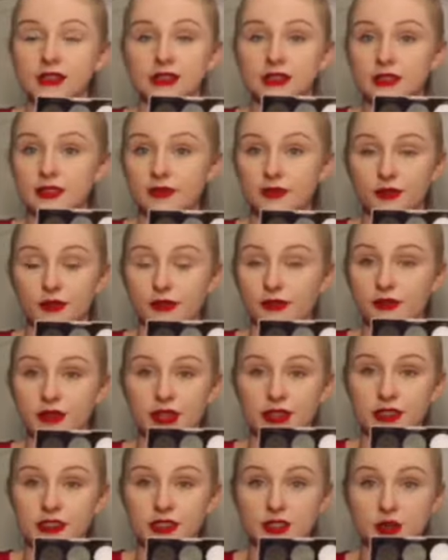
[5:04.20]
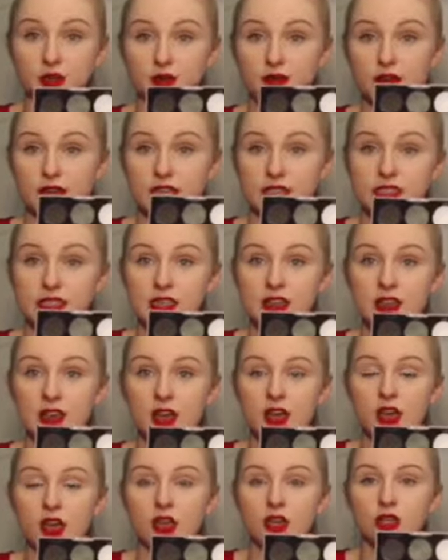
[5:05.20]
doesn't reflect and go crazy.
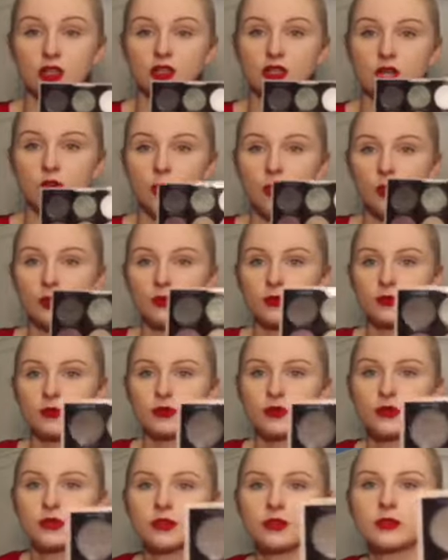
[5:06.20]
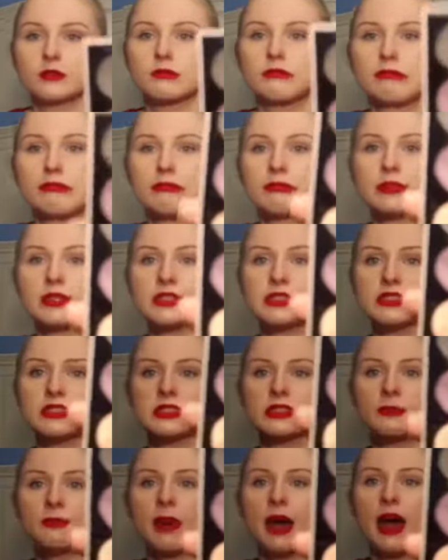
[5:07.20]
So this is
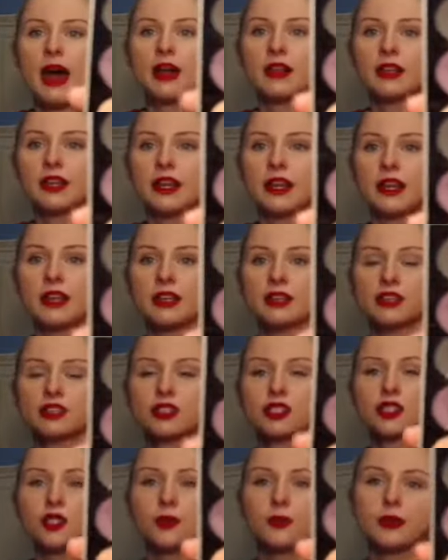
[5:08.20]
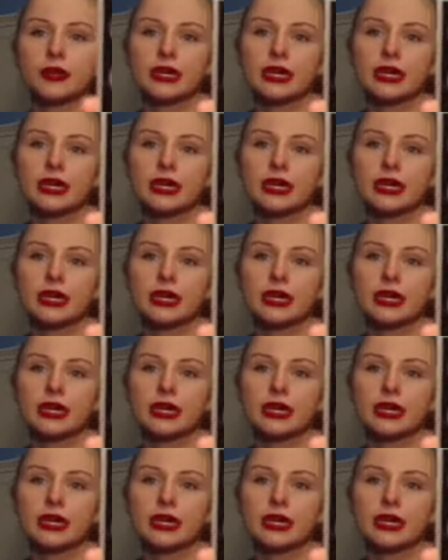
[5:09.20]
the palette and it's super